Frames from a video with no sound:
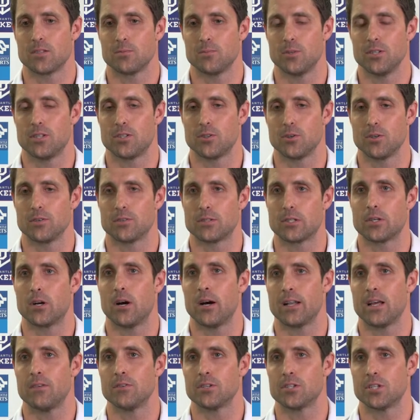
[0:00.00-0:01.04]
We sort of
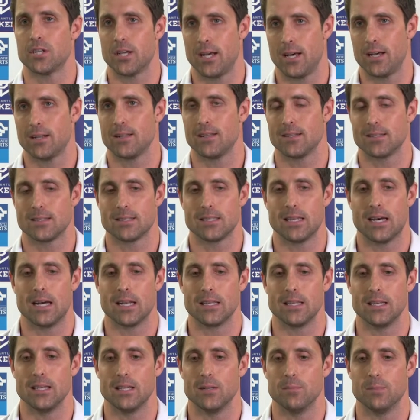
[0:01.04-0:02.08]
tried to have a chat at the start
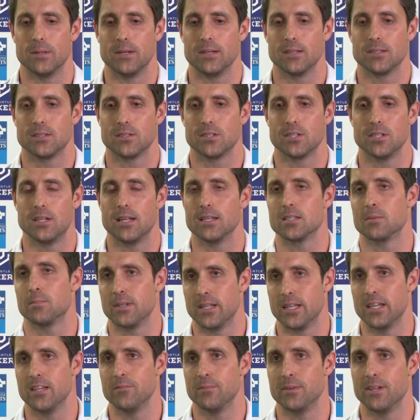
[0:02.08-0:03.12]
of the year, but she doesn't
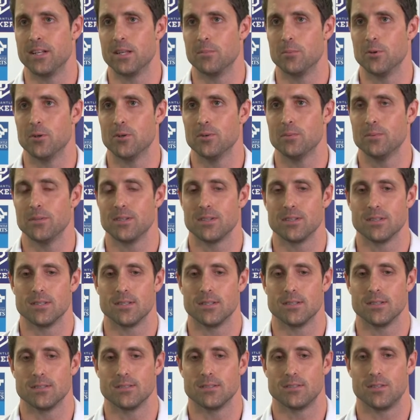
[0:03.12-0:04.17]
believe me anymore because
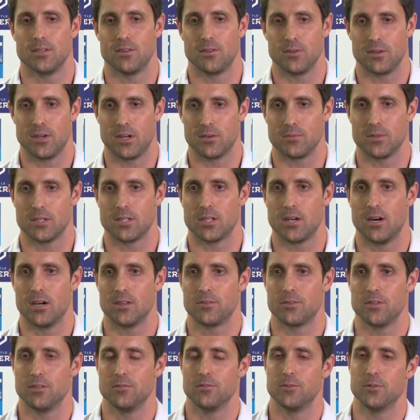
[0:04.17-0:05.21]
she thought I'd
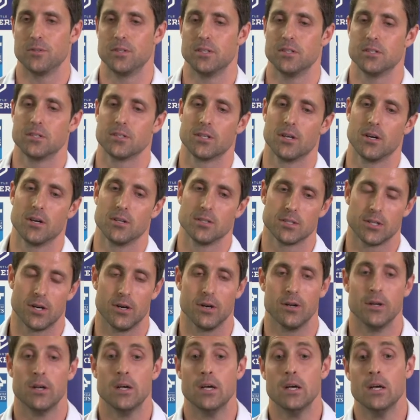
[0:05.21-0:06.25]
retire 3 or 4 years ago.
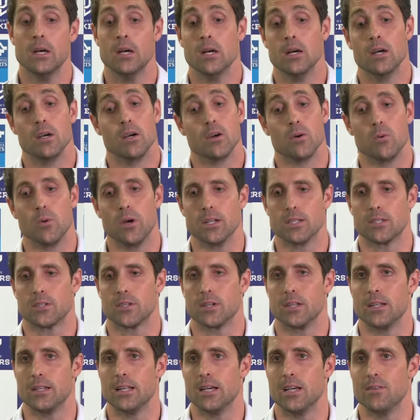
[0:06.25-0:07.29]
So we're just
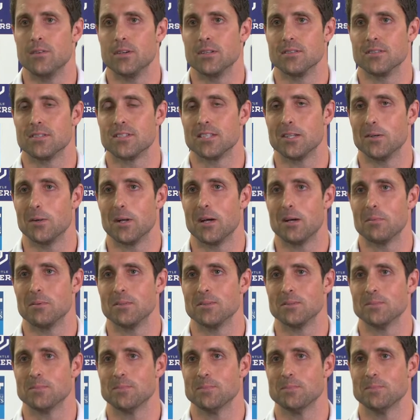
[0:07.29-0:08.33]
going to leave it and see what
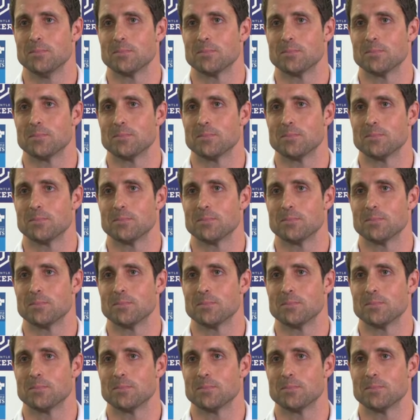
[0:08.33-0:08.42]
happens.